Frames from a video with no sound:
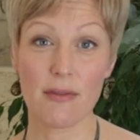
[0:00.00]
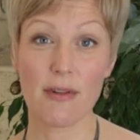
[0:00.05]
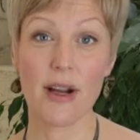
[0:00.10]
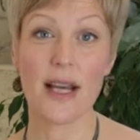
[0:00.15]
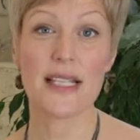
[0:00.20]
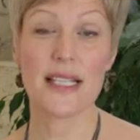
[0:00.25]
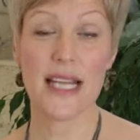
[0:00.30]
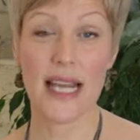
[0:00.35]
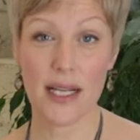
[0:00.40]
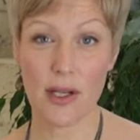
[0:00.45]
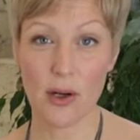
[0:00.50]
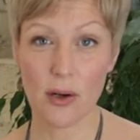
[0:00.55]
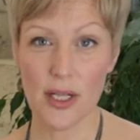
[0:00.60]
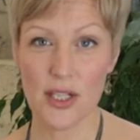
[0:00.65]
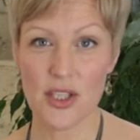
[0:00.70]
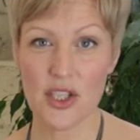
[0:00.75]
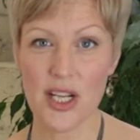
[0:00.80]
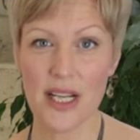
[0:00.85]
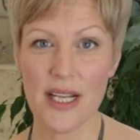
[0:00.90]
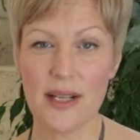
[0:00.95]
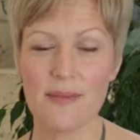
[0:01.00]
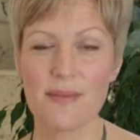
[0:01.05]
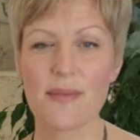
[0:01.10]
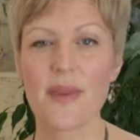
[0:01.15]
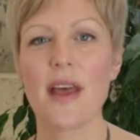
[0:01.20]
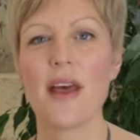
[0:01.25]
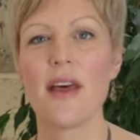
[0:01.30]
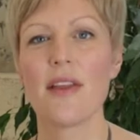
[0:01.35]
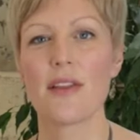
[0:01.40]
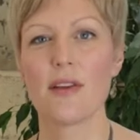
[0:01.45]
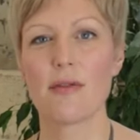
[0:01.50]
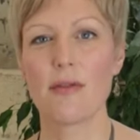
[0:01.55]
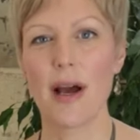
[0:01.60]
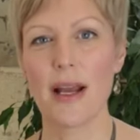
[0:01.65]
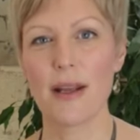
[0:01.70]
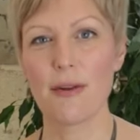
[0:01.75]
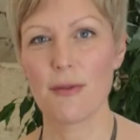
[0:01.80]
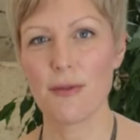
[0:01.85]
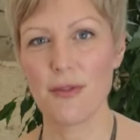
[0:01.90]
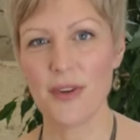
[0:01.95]
the right technology, the
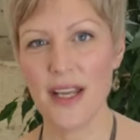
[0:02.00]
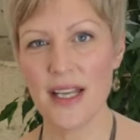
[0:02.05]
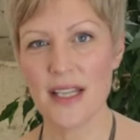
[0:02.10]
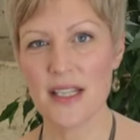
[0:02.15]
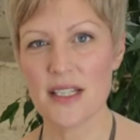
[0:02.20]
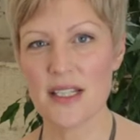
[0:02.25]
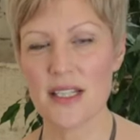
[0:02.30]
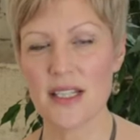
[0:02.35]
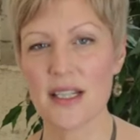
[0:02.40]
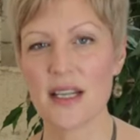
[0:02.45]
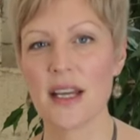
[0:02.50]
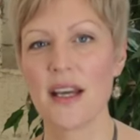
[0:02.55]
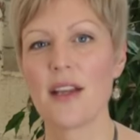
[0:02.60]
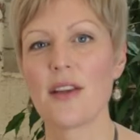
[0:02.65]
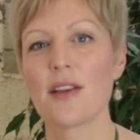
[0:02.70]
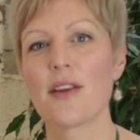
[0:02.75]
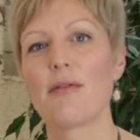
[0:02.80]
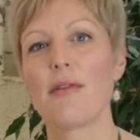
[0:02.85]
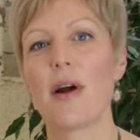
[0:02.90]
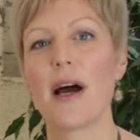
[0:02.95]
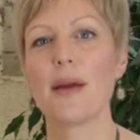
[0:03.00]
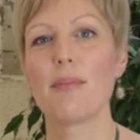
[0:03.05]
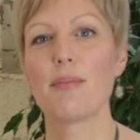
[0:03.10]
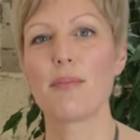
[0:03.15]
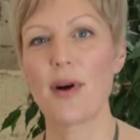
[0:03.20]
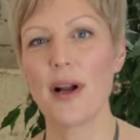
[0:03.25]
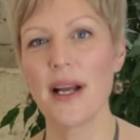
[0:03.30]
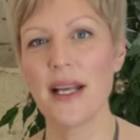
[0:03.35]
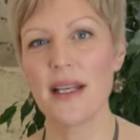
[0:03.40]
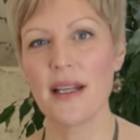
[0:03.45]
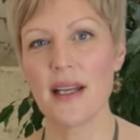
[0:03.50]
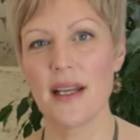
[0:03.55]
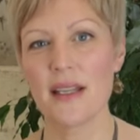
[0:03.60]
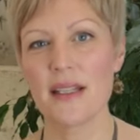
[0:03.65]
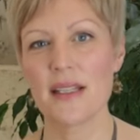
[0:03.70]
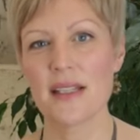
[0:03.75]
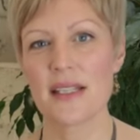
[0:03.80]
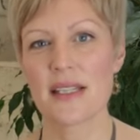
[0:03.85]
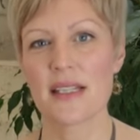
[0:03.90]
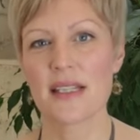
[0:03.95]
right fit, the right
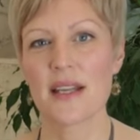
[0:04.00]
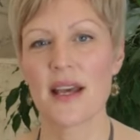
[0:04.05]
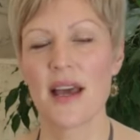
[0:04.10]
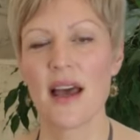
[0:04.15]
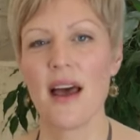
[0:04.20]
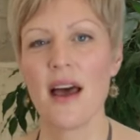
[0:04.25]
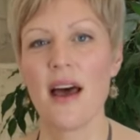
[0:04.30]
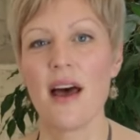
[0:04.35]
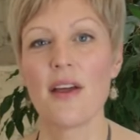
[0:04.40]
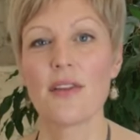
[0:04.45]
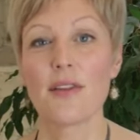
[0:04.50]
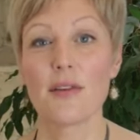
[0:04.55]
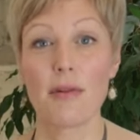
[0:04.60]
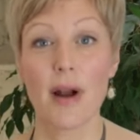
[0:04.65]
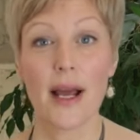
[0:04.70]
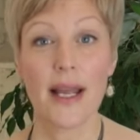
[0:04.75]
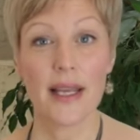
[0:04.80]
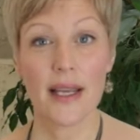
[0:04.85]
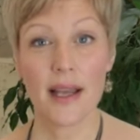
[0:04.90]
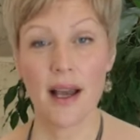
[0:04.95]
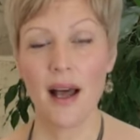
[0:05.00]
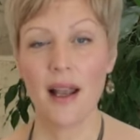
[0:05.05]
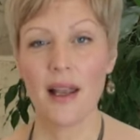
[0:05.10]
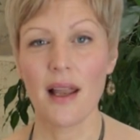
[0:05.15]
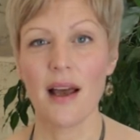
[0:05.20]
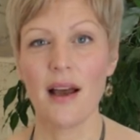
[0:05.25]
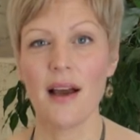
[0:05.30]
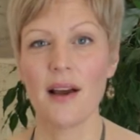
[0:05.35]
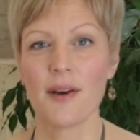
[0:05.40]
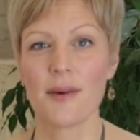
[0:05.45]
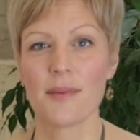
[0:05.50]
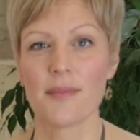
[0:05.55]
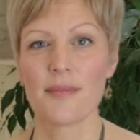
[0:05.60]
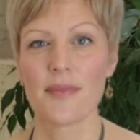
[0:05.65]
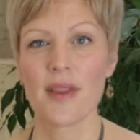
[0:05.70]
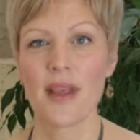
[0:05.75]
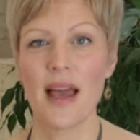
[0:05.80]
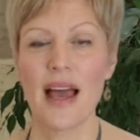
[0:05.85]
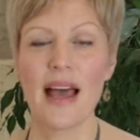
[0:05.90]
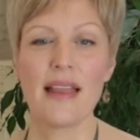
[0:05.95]
brightness, the right colour,
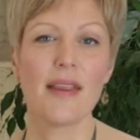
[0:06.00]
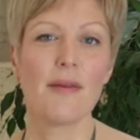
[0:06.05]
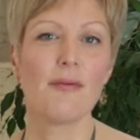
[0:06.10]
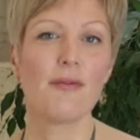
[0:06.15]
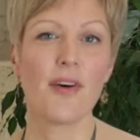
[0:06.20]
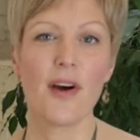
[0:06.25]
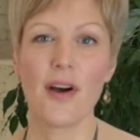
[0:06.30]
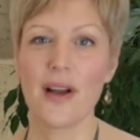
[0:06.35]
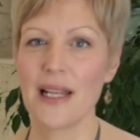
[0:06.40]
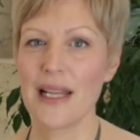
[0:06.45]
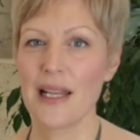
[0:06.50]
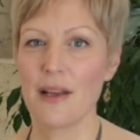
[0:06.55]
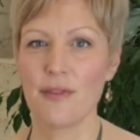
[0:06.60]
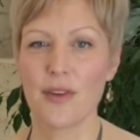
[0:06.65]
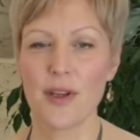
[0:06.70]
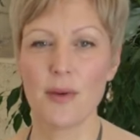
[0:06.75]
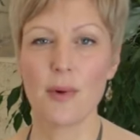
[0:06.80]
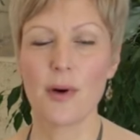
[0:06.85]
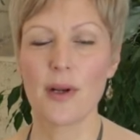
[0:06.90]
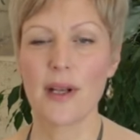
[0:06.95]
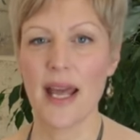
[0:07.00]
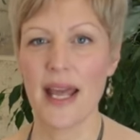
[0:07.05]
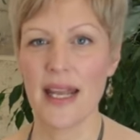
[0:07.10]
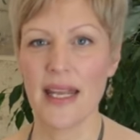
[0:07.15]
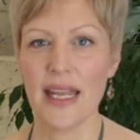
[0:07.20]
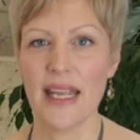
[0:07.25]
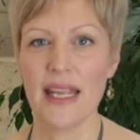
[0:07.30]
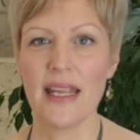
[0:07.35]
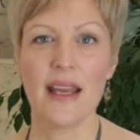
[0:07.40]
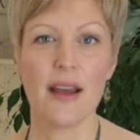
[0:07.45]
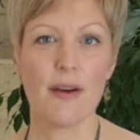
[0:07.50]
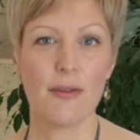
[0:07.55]
and then finally if you want any